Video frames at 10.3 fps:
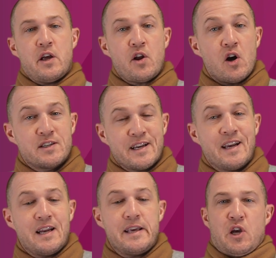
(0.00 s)
and
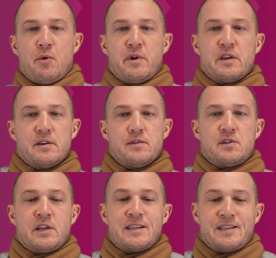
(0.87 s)
ideally becoming
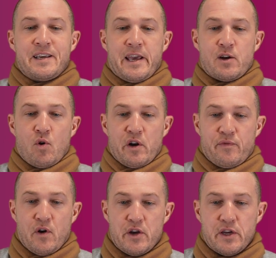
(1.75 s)
CTA
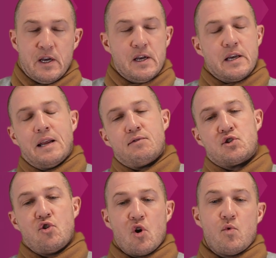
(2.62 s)
qualified. You'll have a
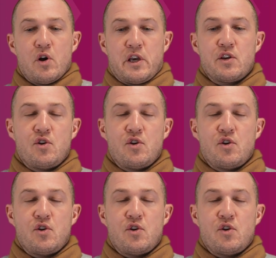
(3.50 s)
strong working